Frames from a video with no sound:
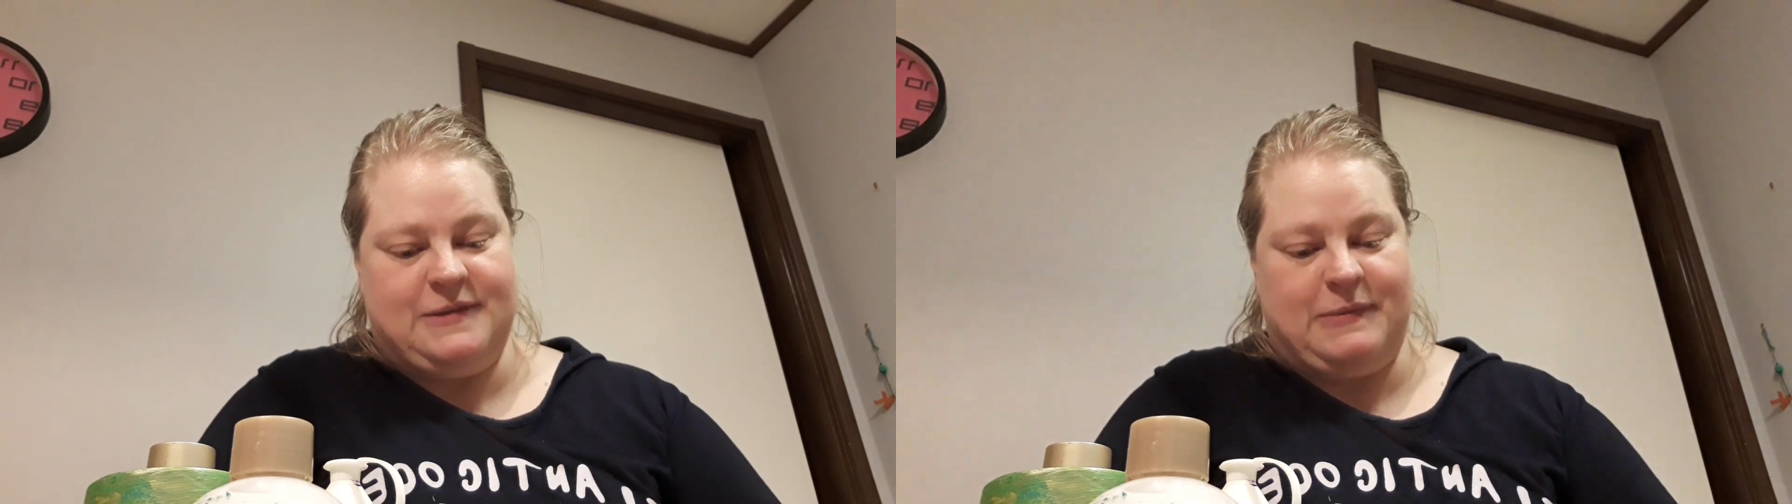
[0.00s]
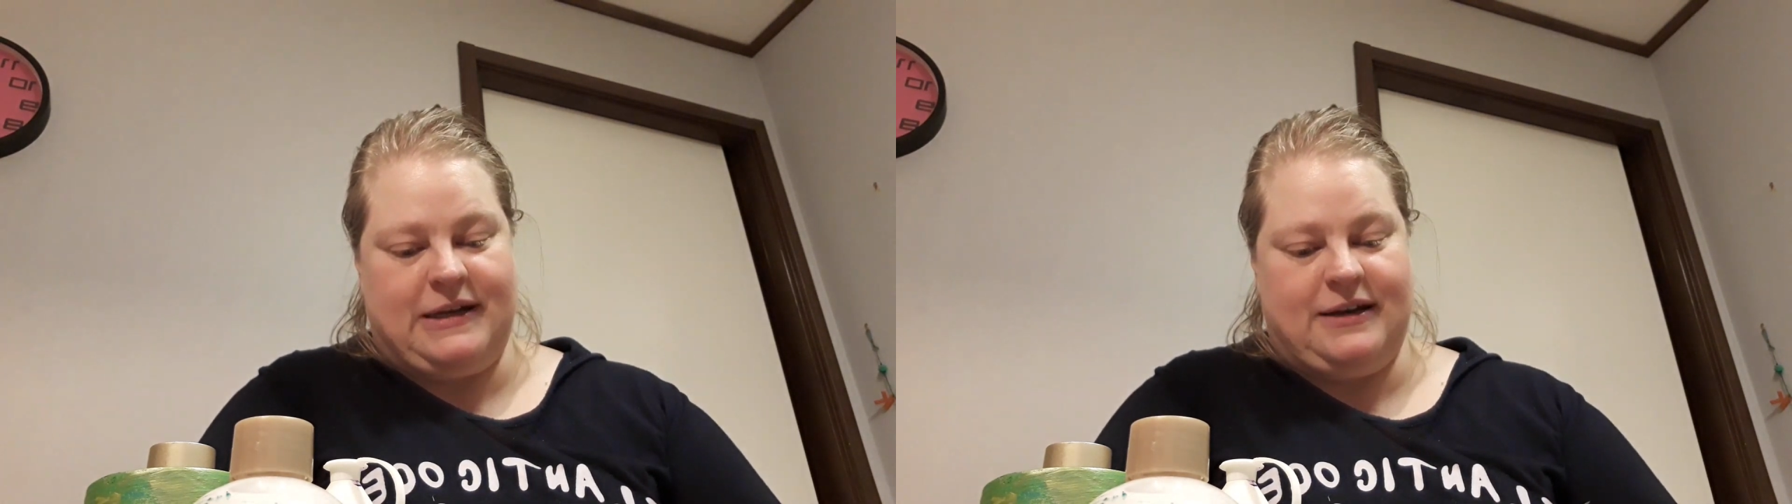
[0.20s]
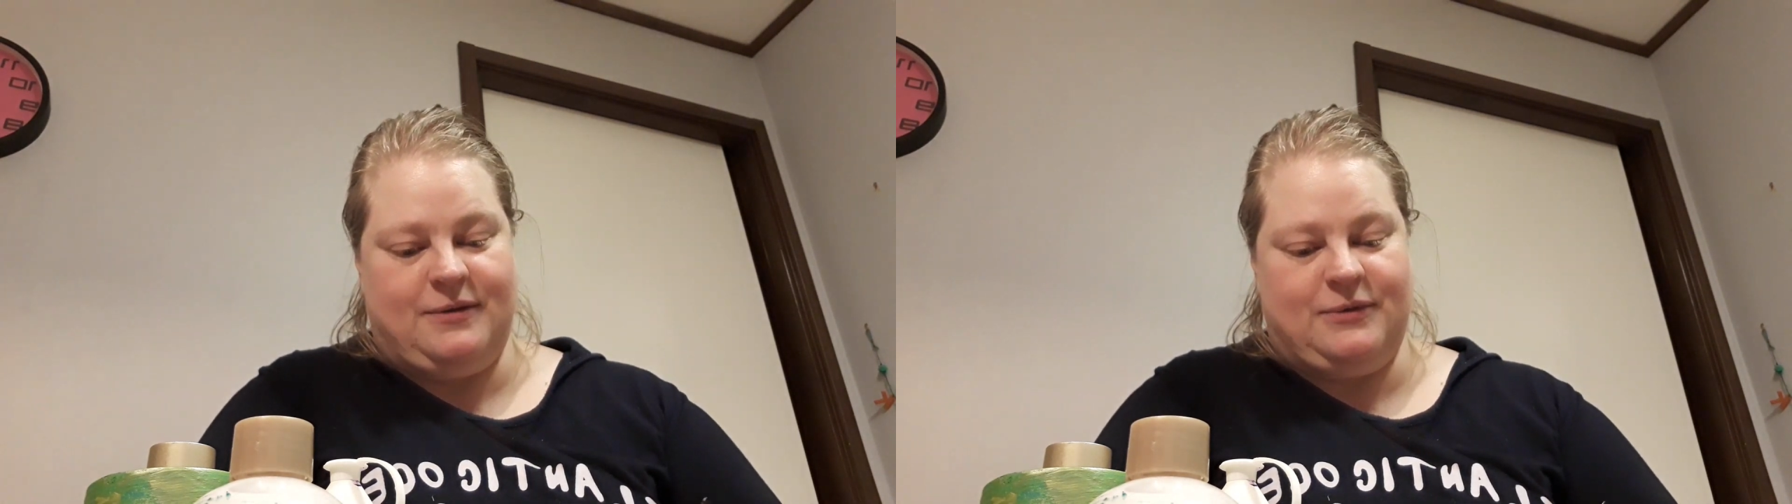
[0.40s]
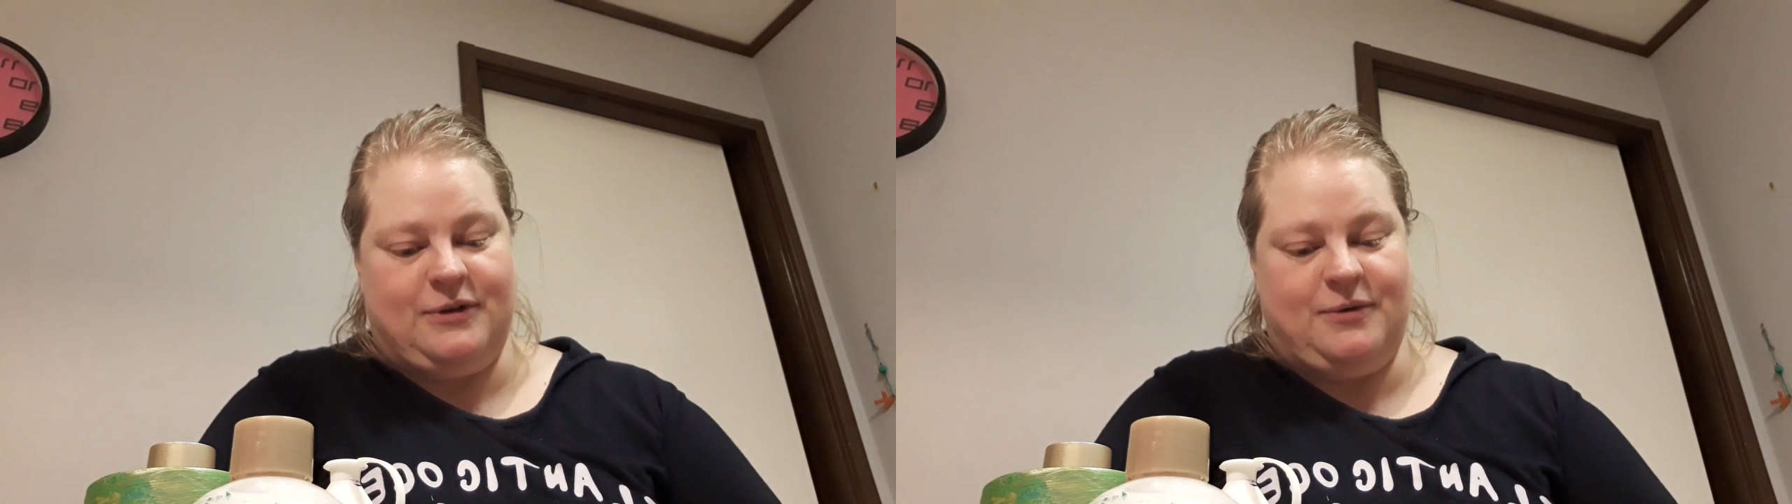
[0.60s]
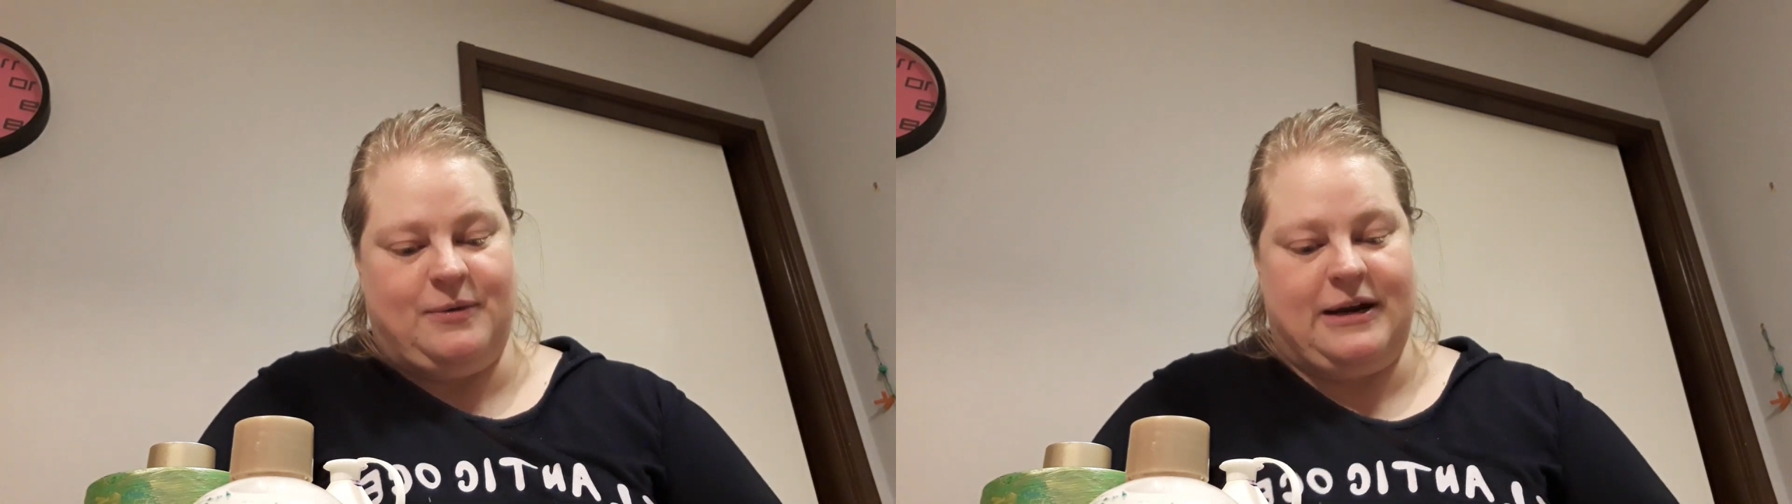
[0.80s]
but I don't
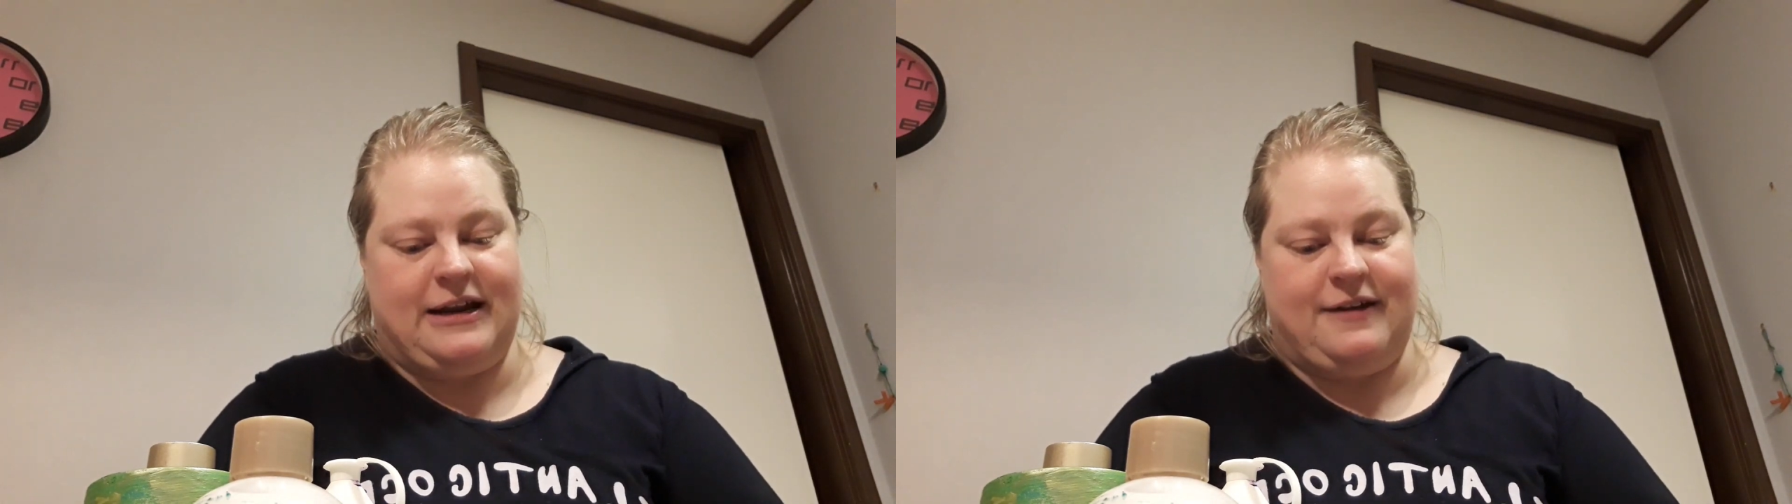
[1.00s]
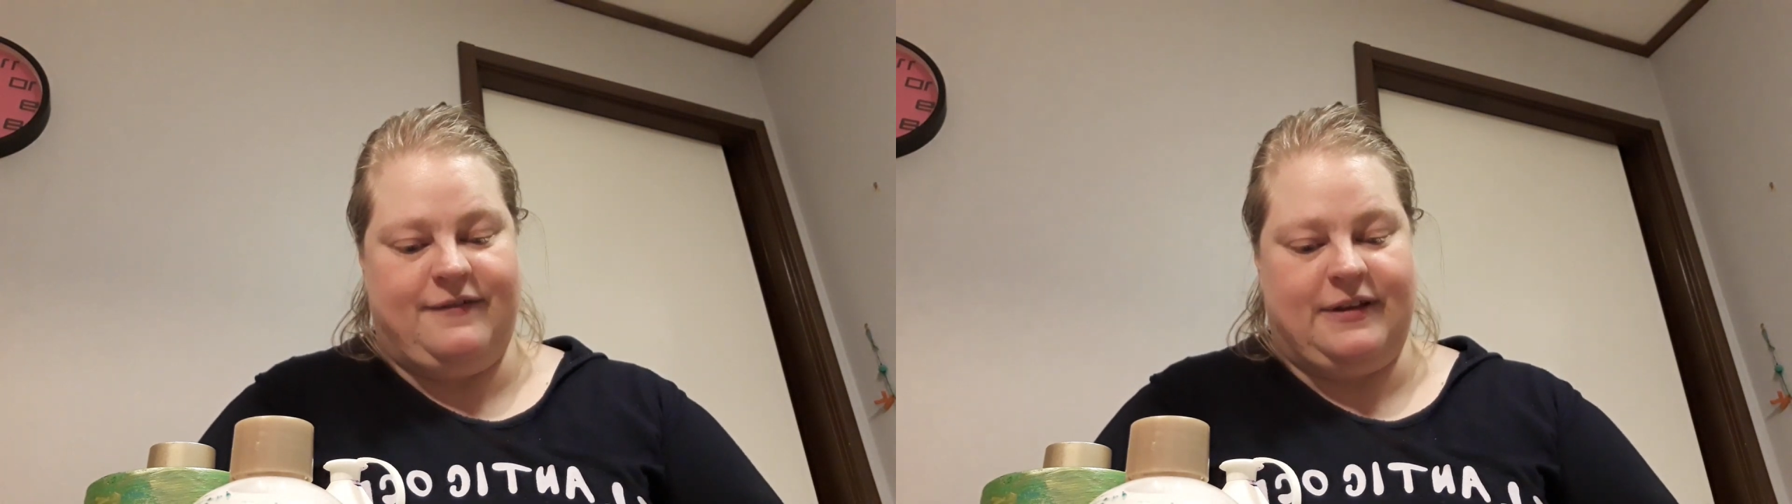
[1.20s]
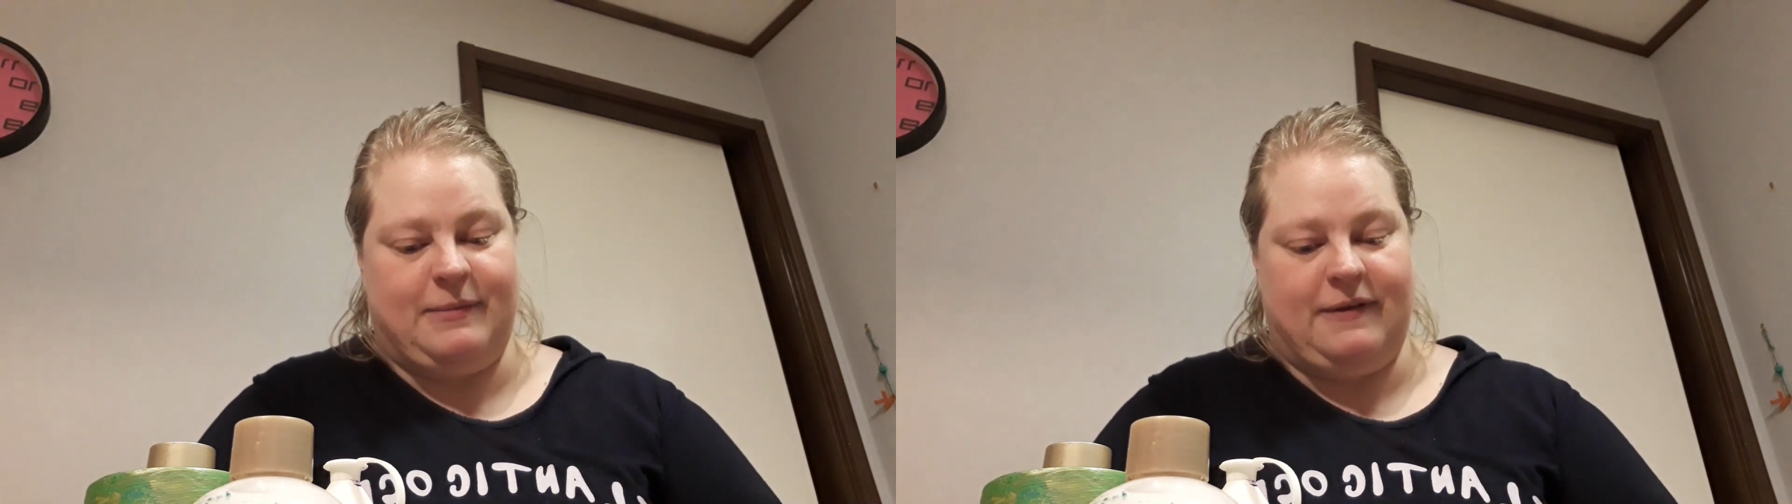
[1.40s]
know where I have them